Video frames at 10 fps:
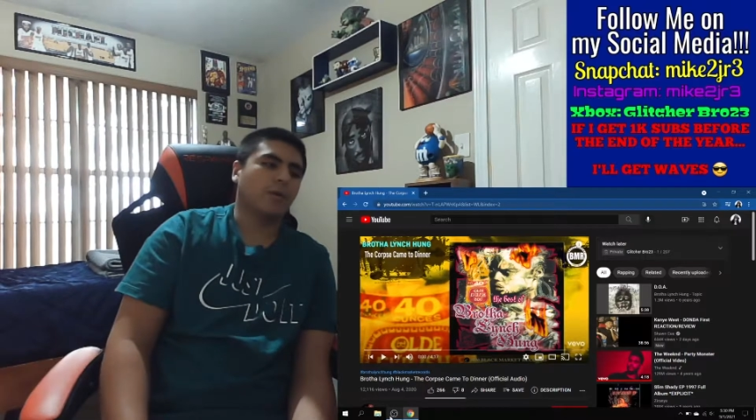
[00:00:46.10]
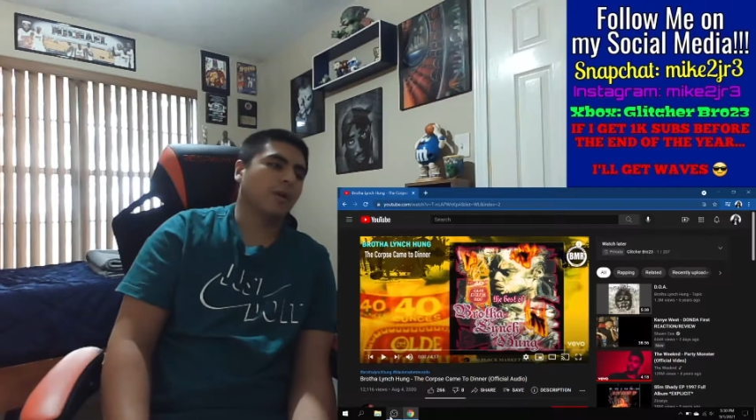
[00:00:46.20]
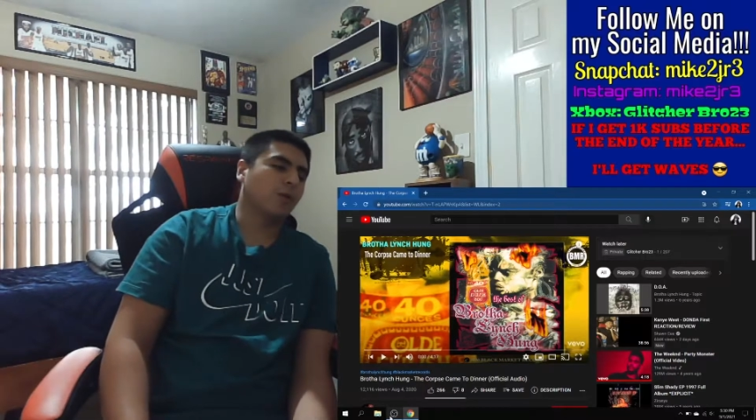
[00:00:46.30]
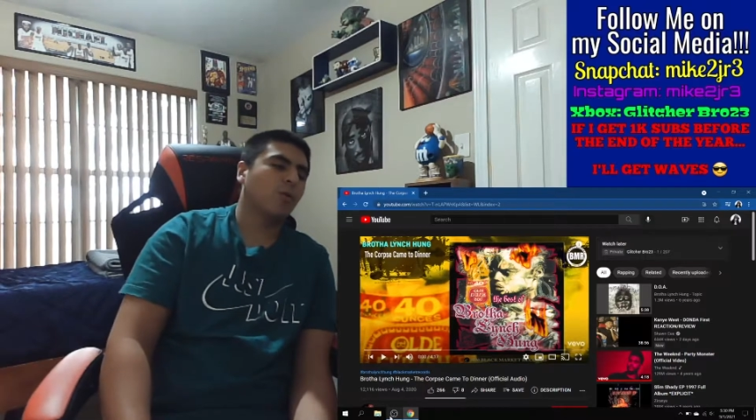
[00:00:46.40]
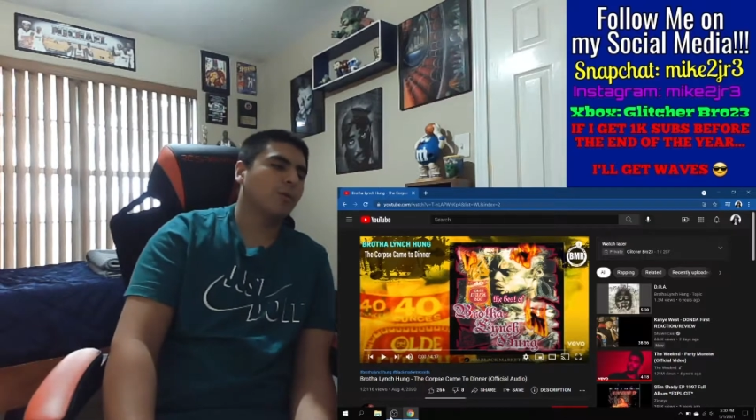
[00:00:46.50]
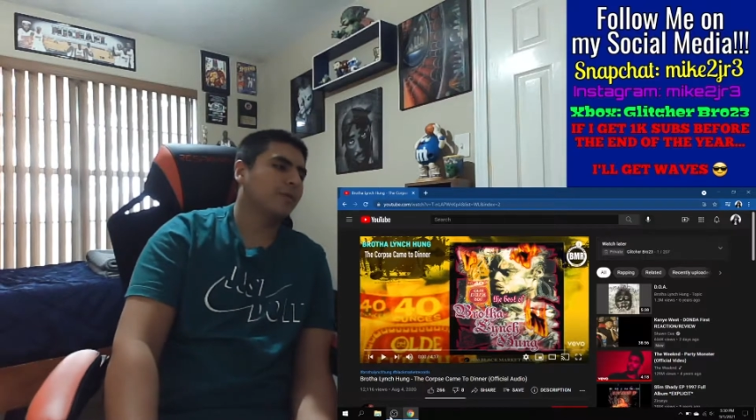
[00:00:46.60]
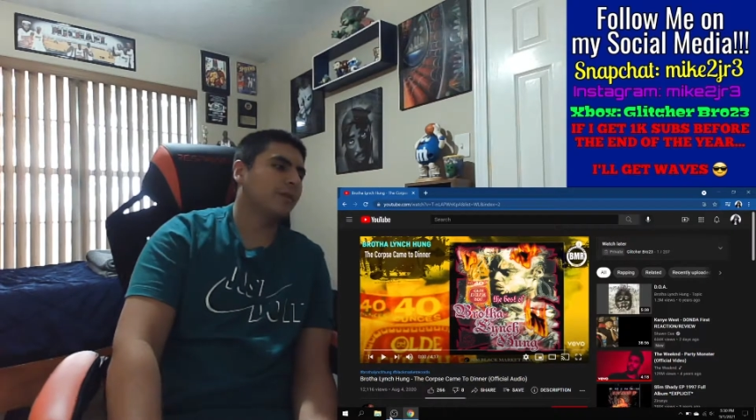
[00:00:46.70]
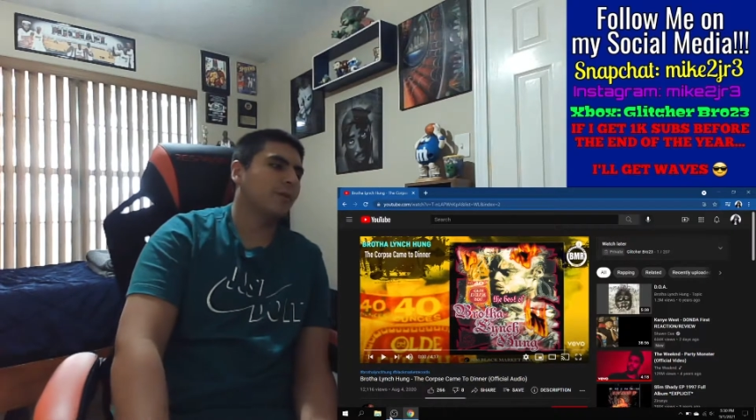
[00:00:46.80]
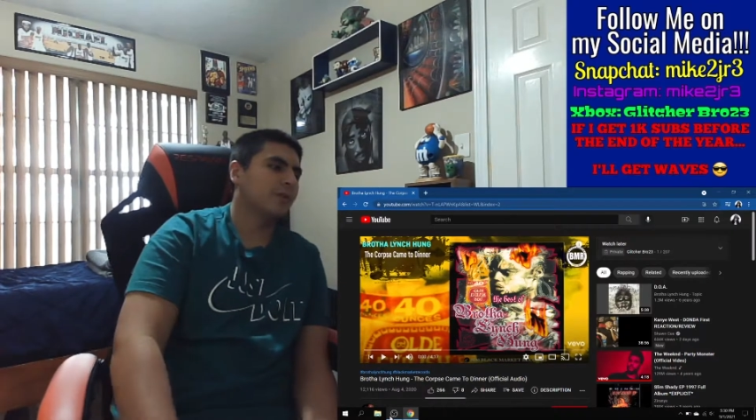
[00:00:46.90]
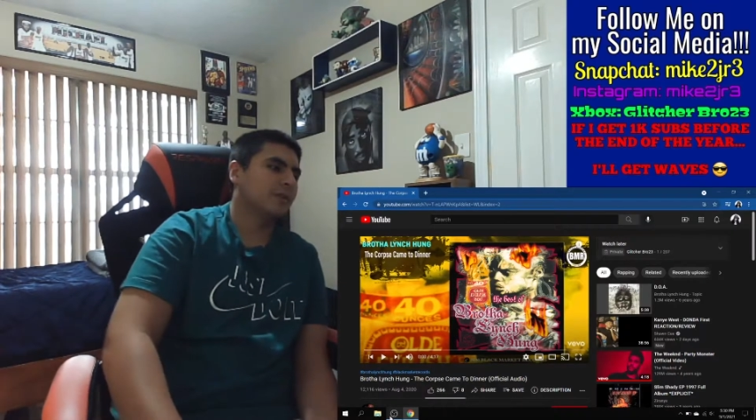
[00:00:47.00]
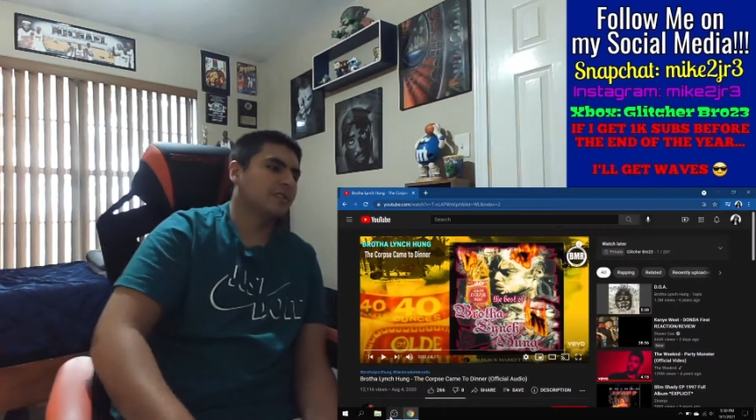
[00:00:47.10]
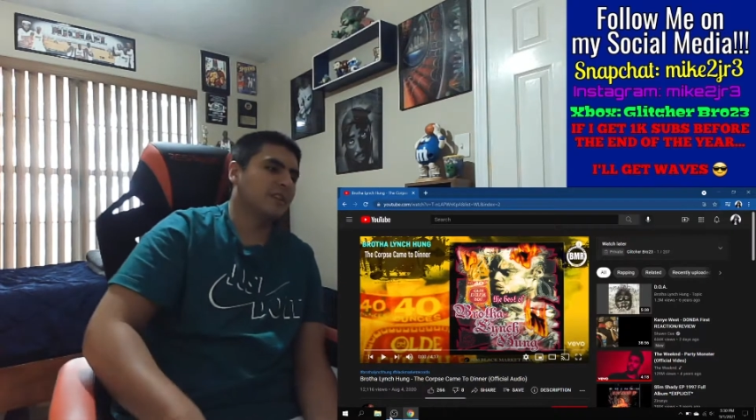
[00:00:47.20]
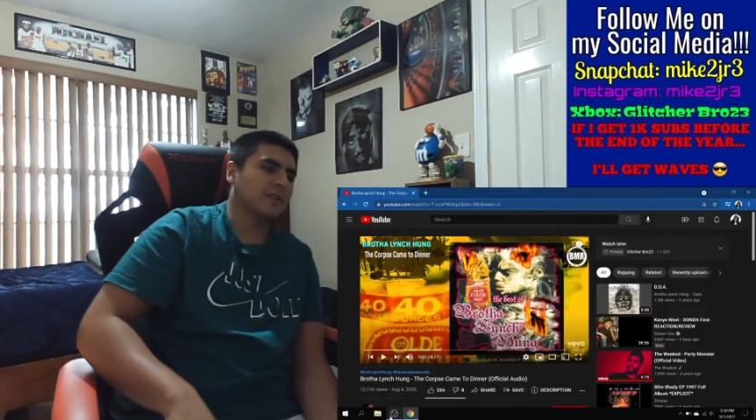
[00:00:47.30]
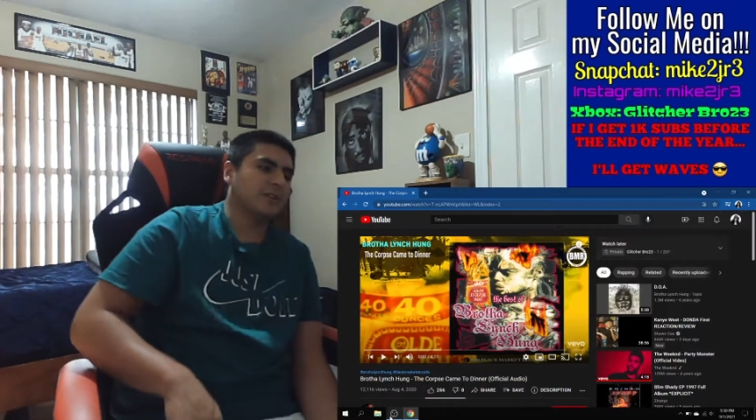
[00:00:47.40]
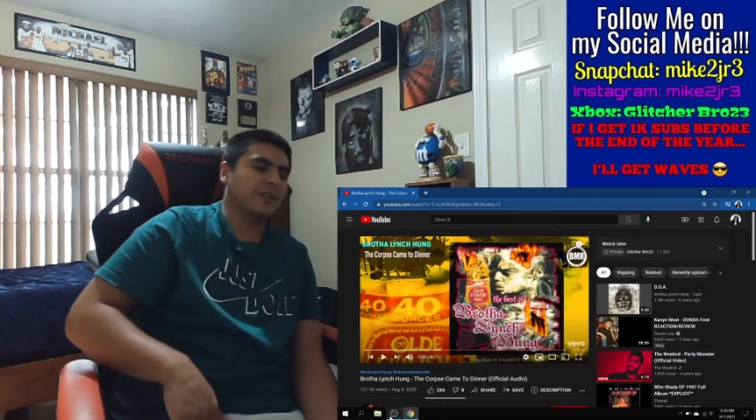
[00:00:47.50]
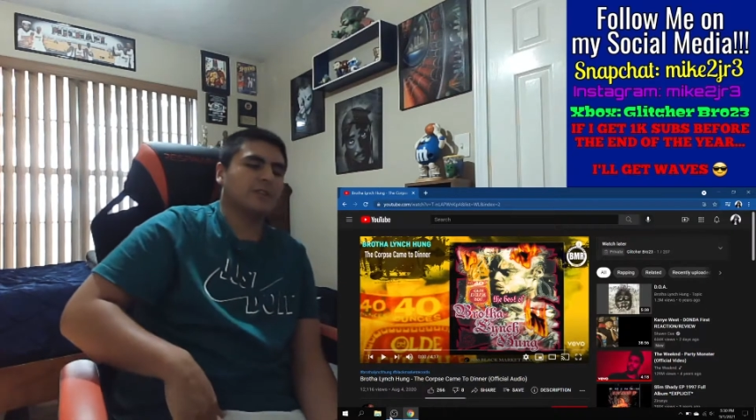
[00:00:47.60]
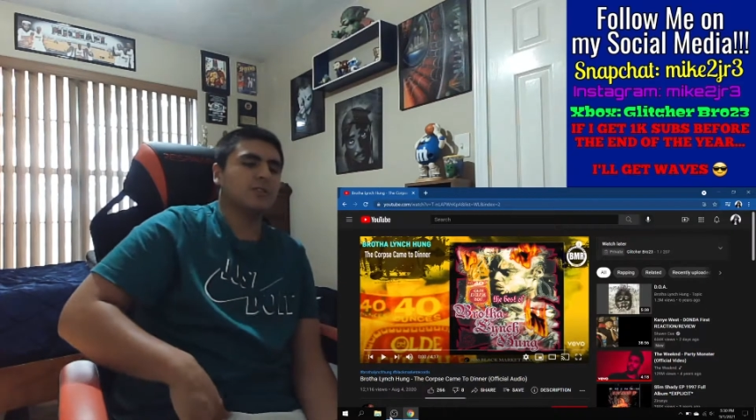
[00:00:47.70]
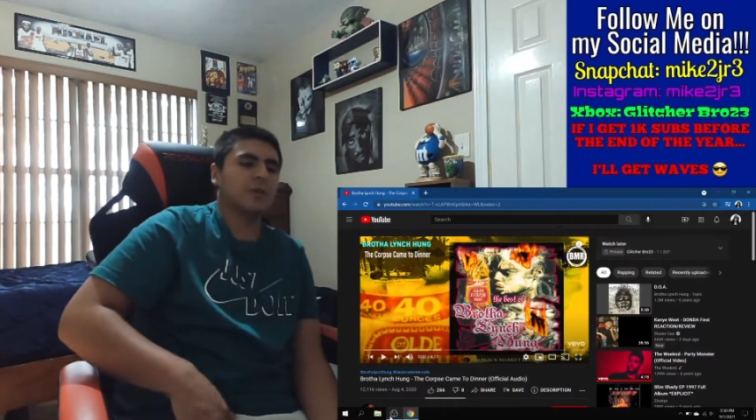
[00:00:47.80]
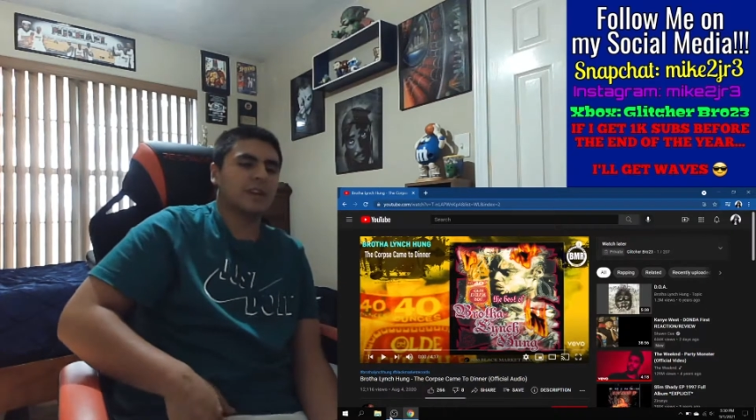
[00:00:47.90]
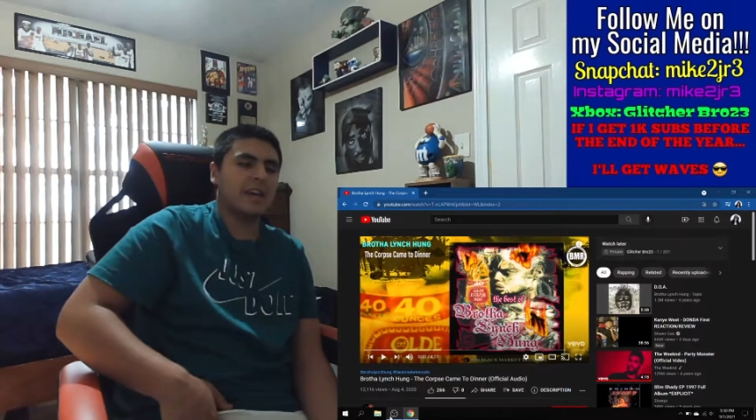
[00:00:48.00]
Bro, a corpse ain't going to dinner
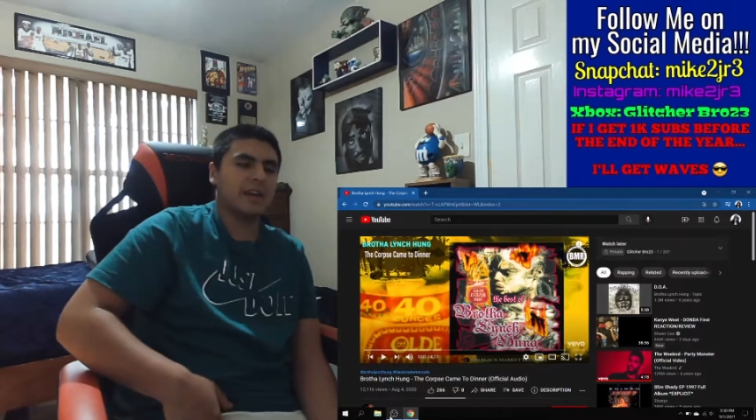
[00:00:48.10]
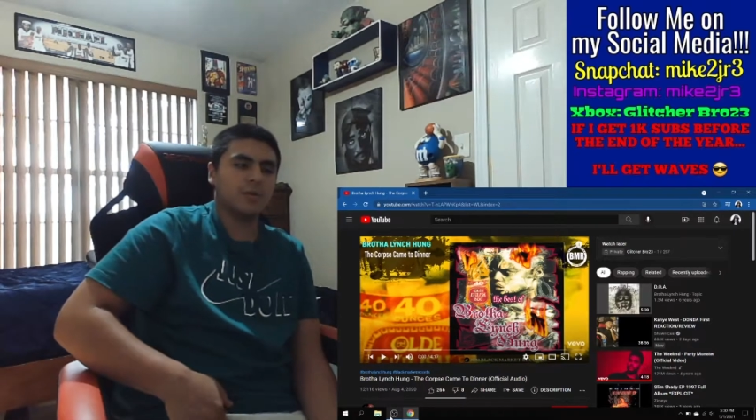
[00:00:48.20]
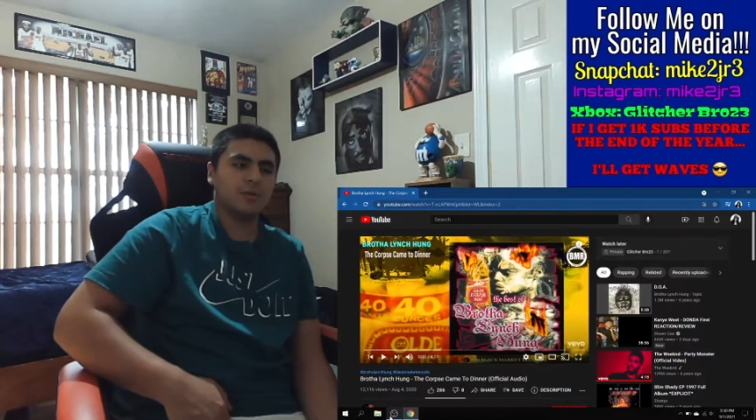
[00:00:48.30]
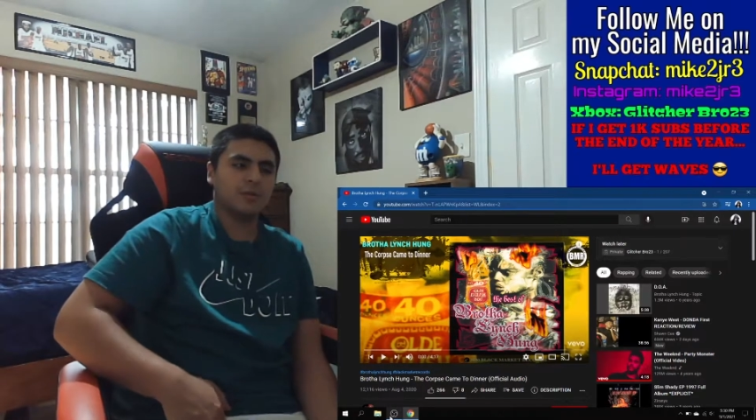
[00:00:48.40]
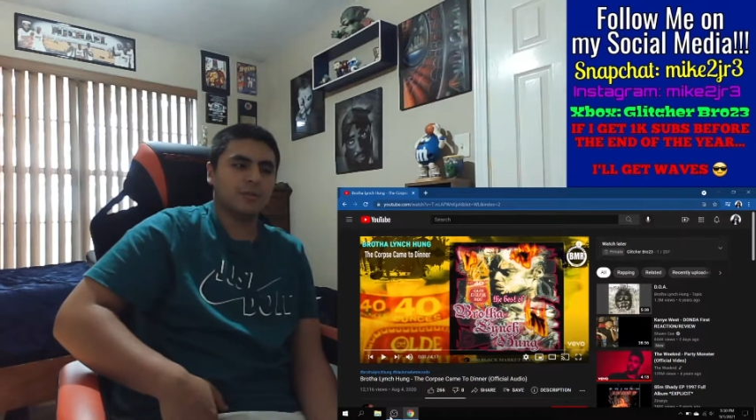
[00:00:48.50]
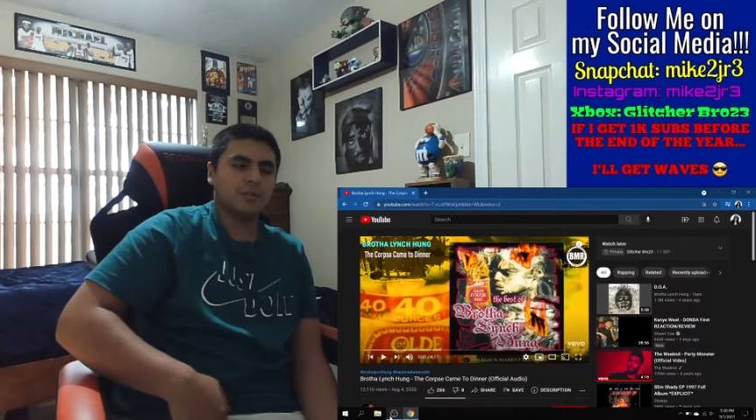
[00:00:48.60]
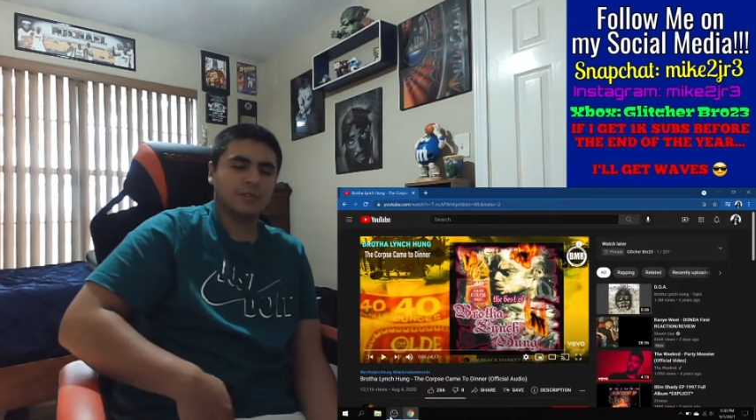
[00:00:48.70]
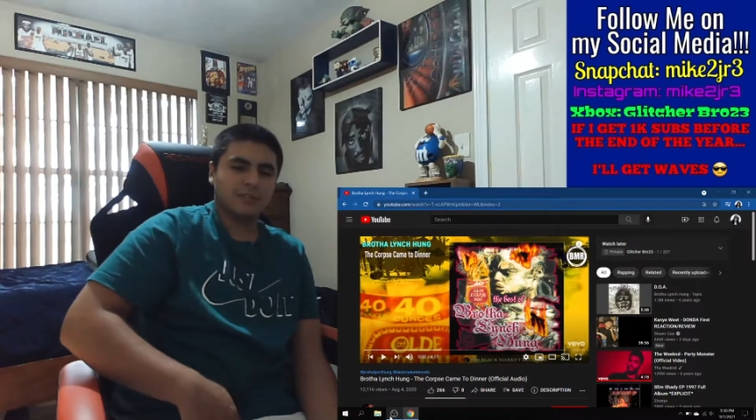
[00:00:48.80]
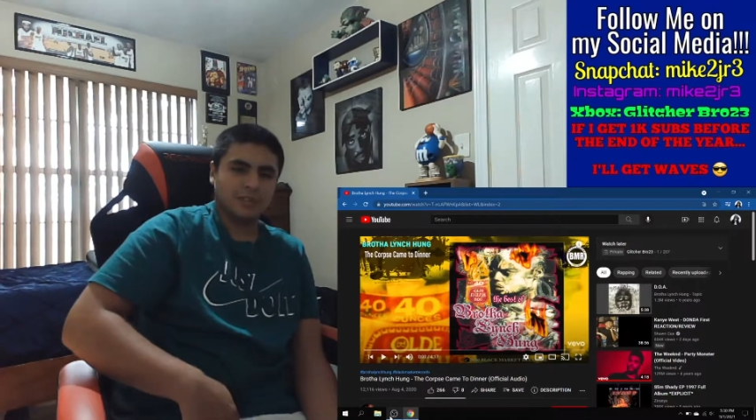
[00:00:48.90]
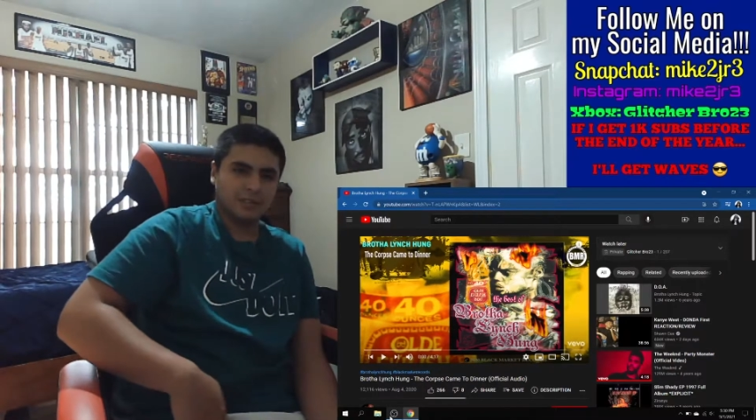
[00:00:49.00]
unless you're a cannibal.